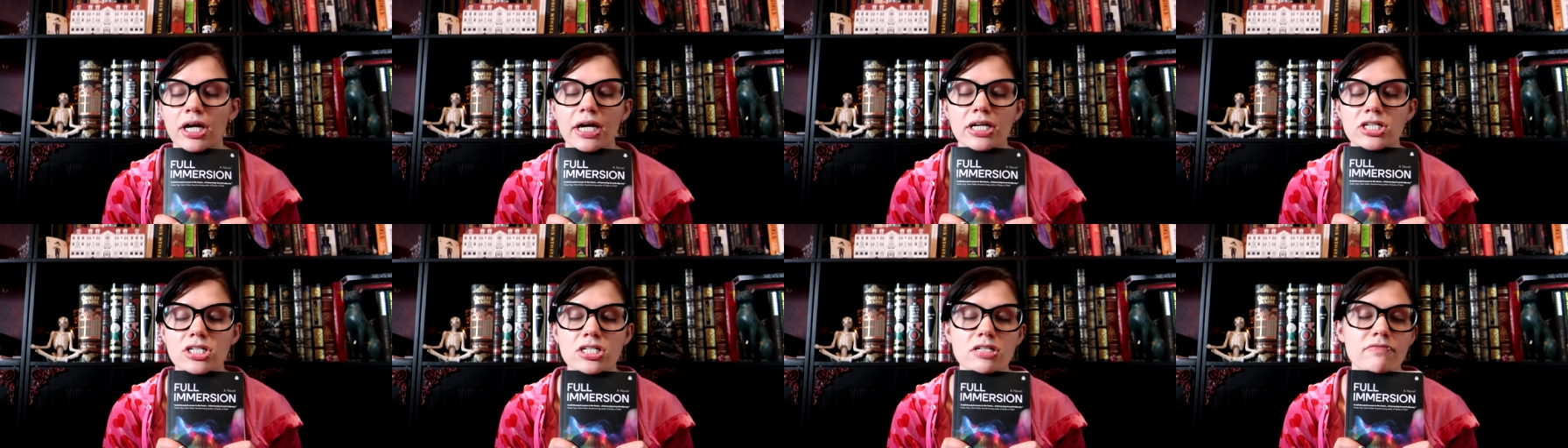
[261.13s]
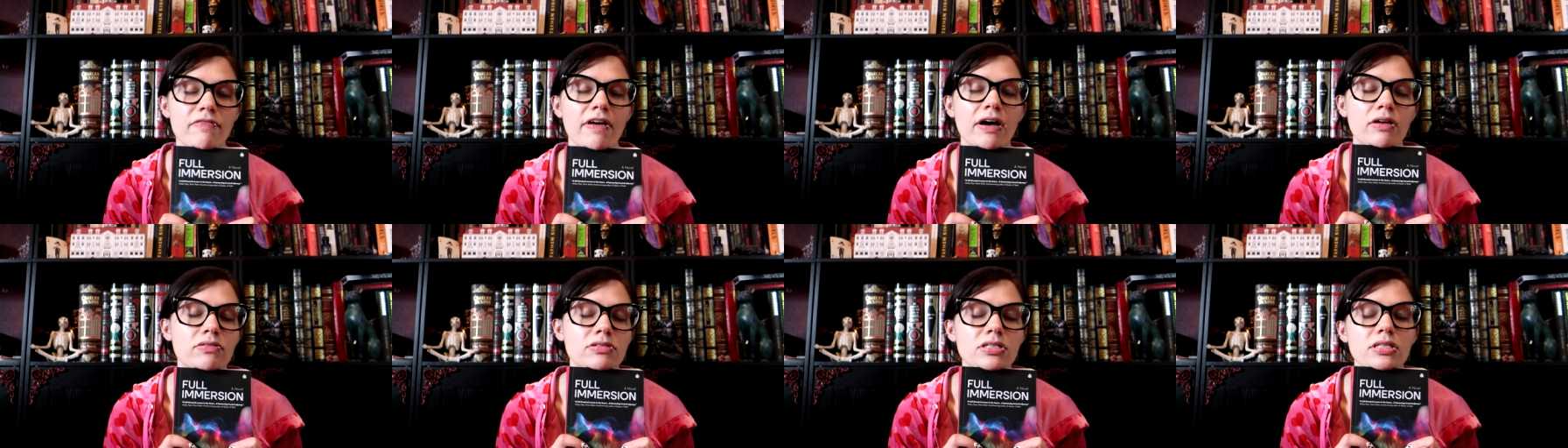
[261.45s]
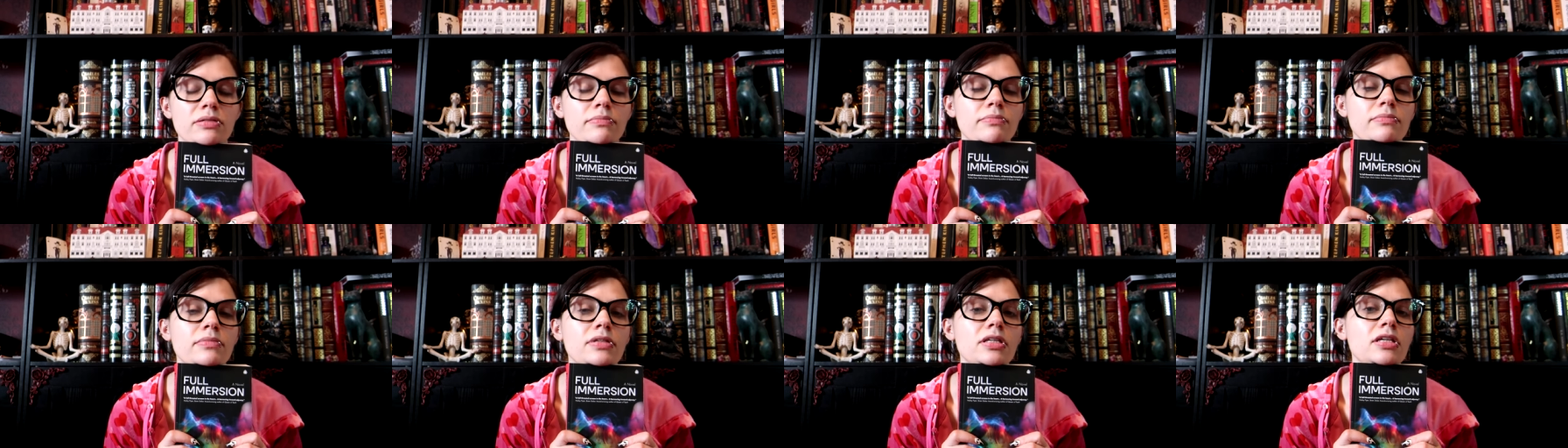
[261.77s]
I just found
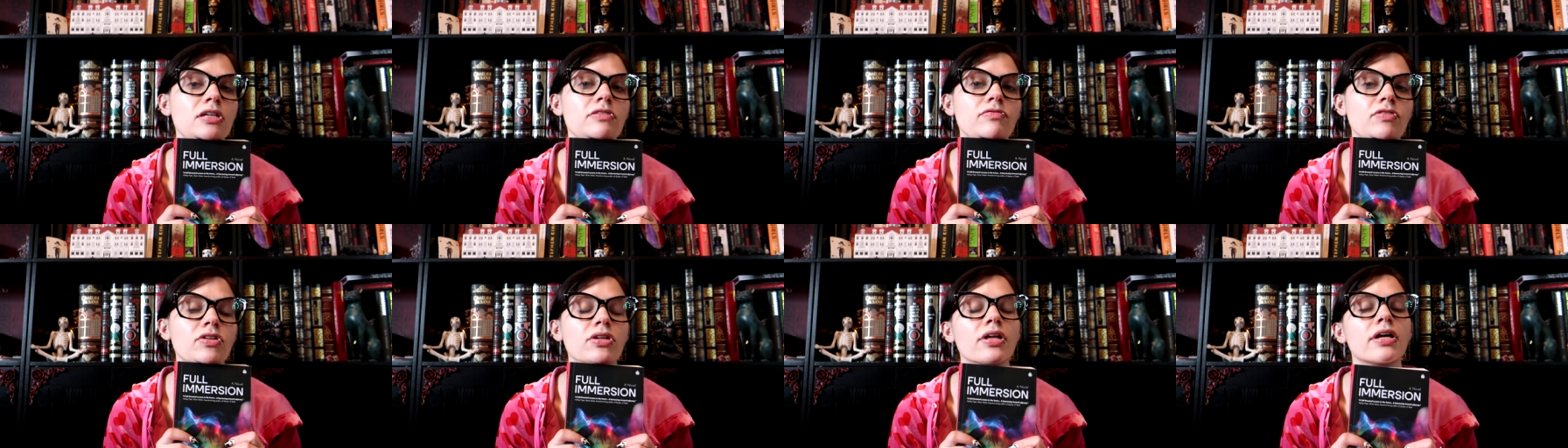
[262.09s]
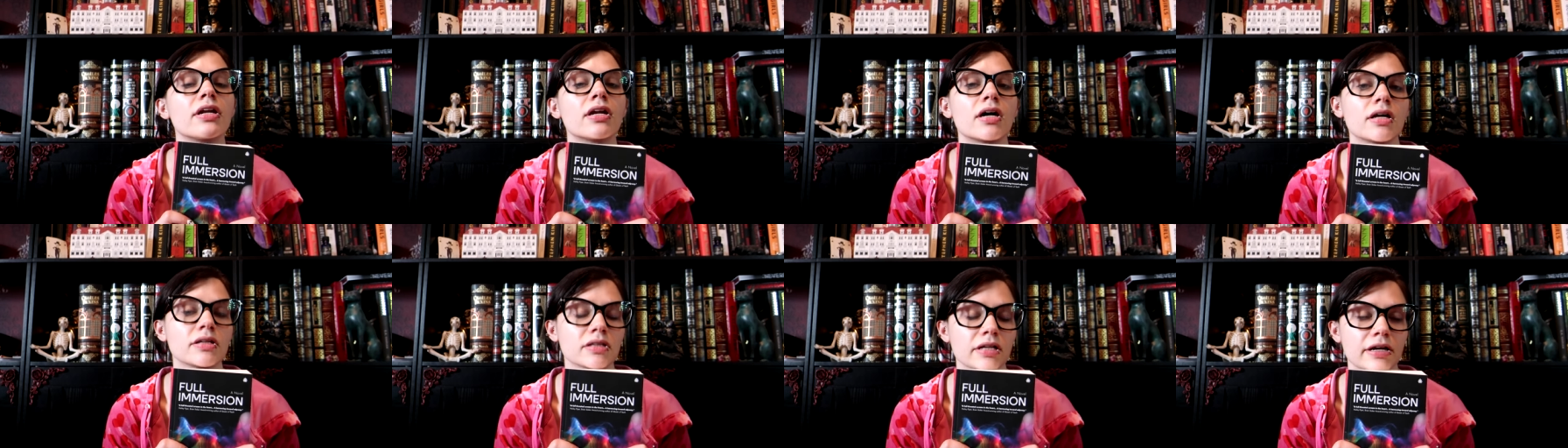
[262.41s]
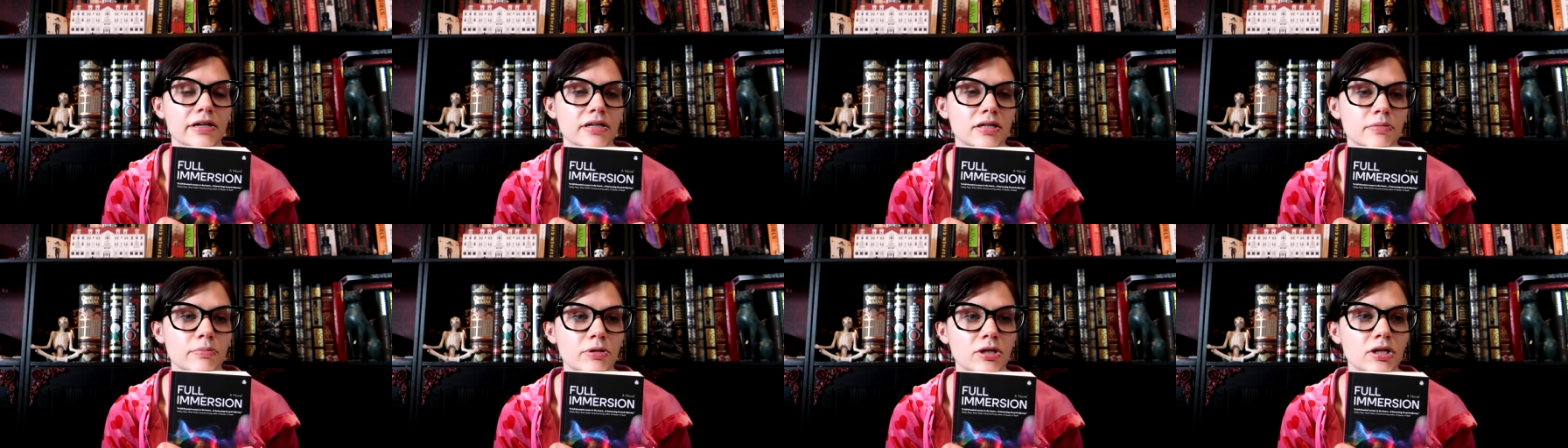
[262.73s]
him evil and
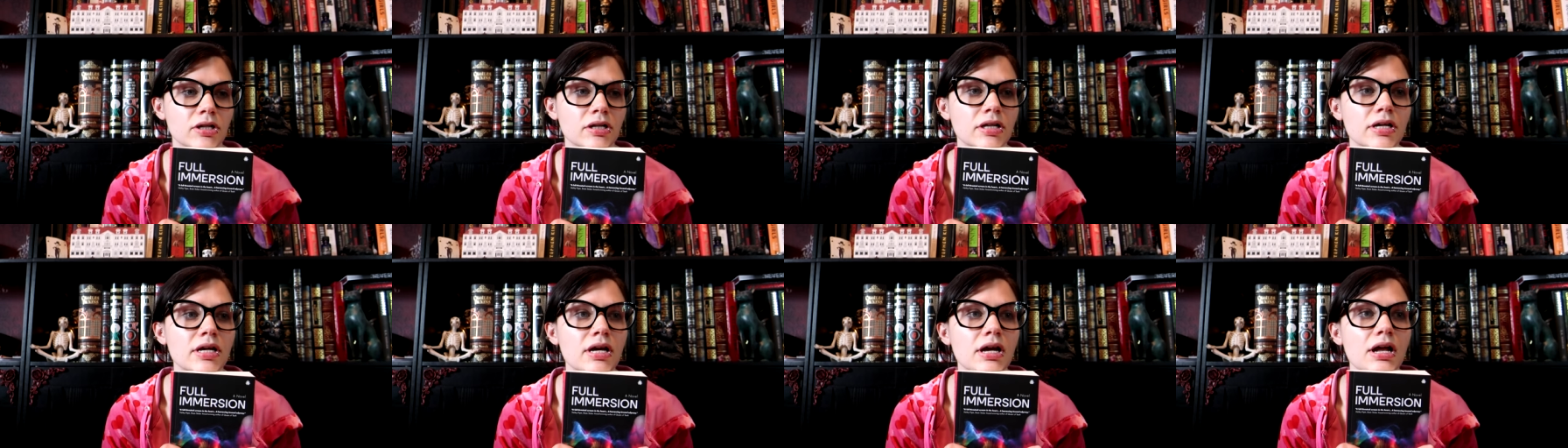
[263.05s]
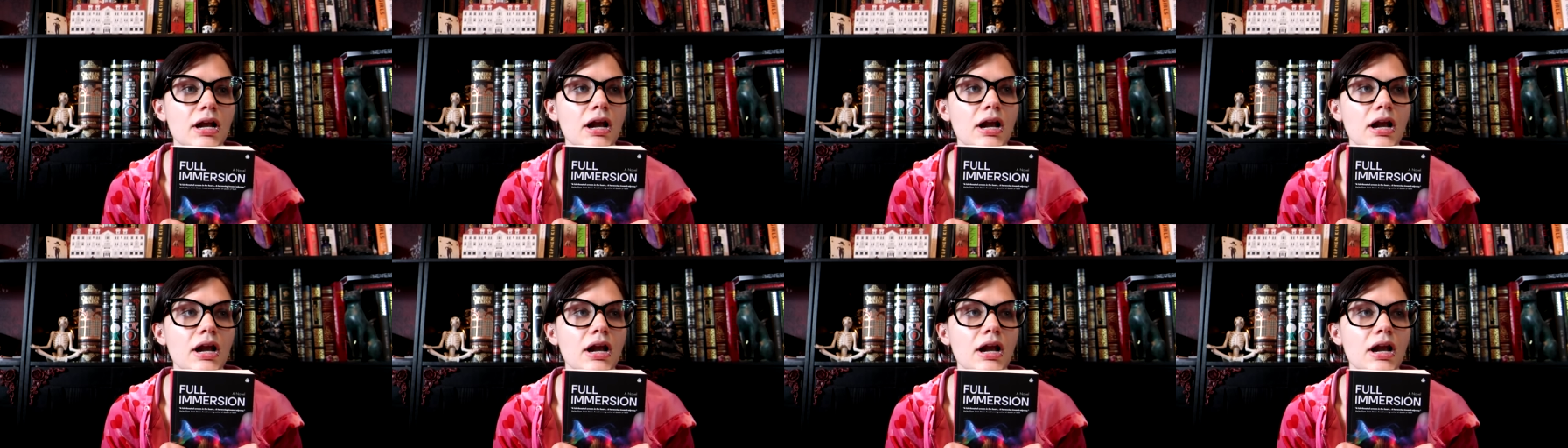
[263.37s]
unlikable.